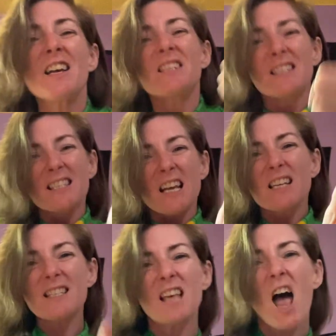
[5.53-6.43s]

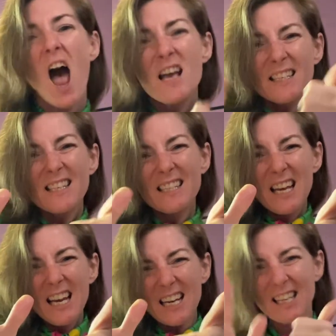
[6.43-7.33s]

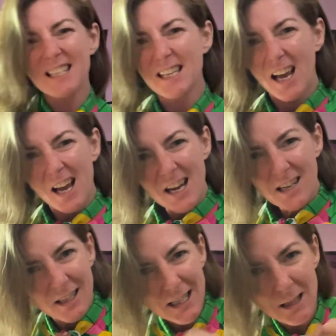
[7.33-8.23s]
6-6
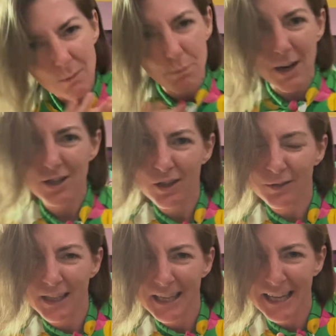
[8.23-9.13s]
special
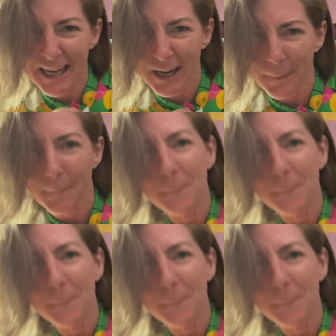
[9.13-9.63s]
reading.